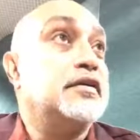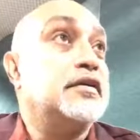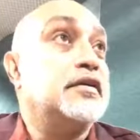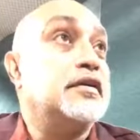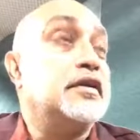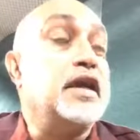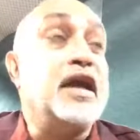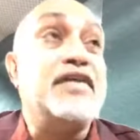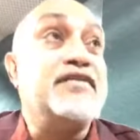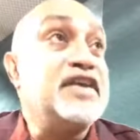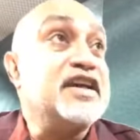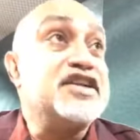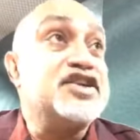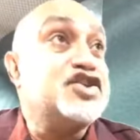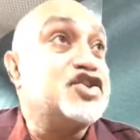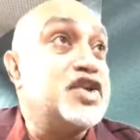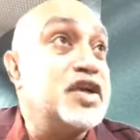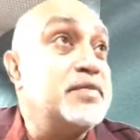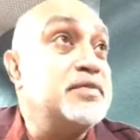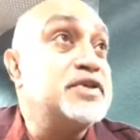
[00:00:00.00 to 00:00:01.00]
They have
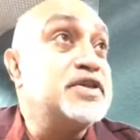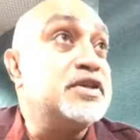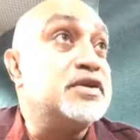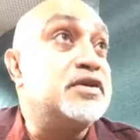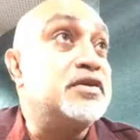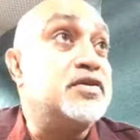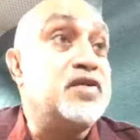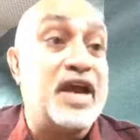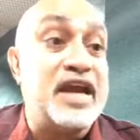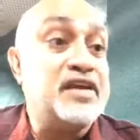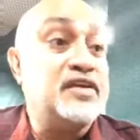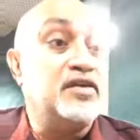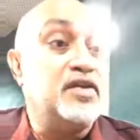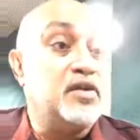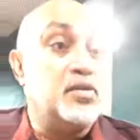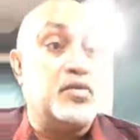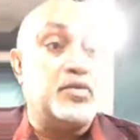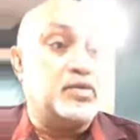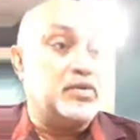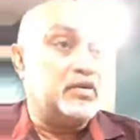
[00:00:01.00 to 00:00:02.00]
extremes, you know. Right
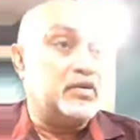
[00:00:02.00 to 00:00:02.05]
now,